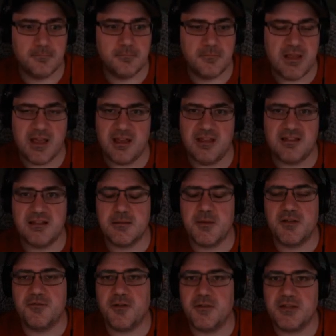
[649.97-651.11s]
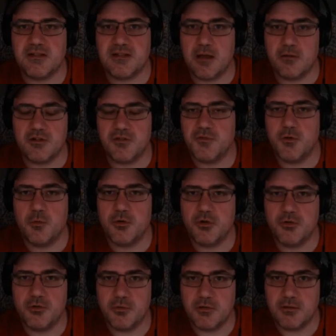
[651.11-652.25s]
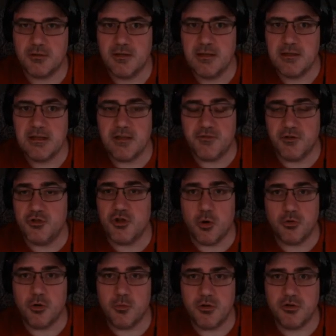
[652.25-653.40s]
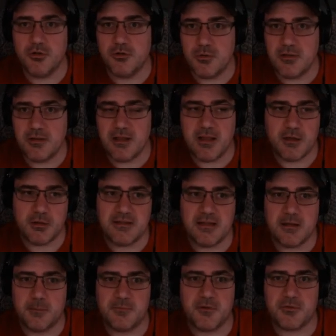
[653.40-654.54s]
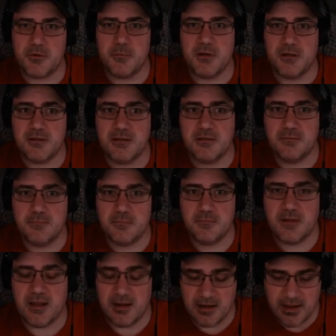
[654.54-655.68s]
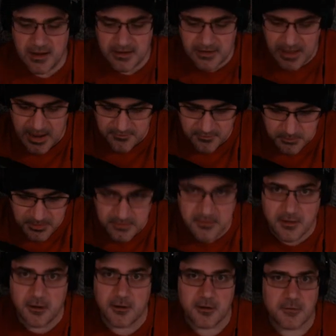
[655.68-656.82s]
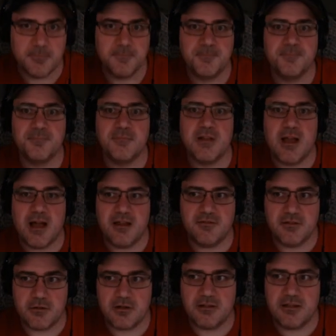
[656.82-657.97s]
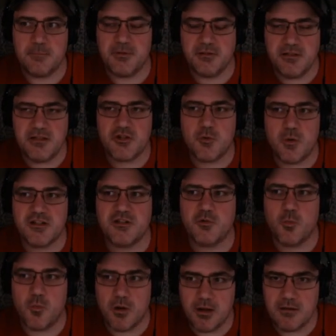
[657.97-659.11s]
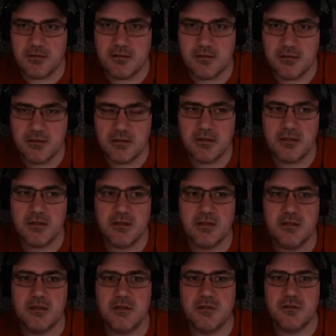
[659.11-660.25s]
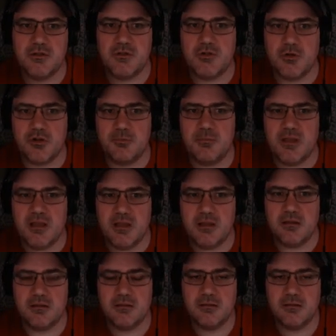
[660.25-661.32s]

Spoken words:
yeah, it takes about 5 6 hours if you know what you're doing. If you don't know what you're doing, it could take up to 3 months. And I've been there. I've literally Police Quest One took me